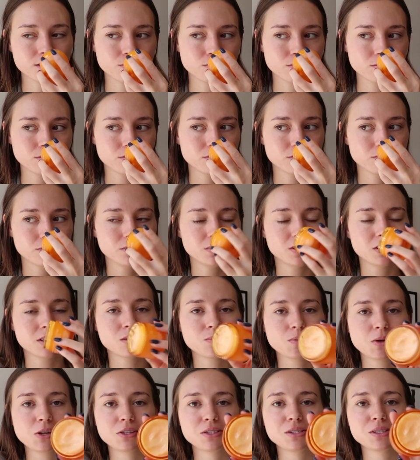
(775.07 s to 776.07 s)
It
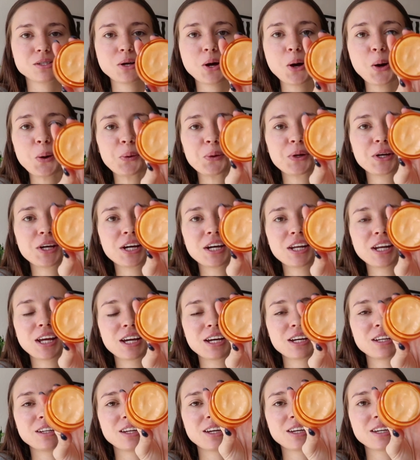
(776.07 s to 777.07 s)
smells so good. I
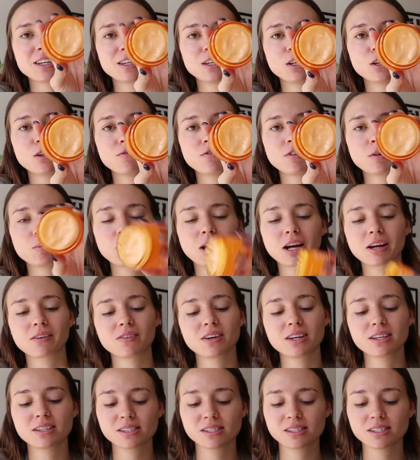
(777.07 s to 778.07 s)
could like eat it for
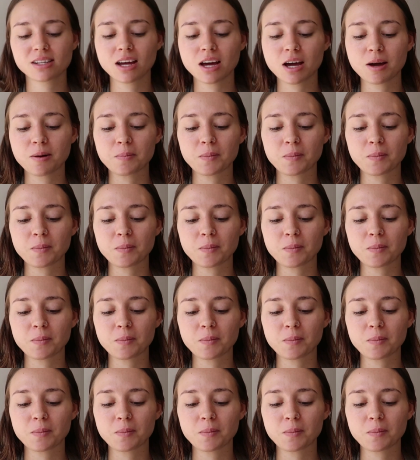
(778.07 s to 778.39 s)
breakfast.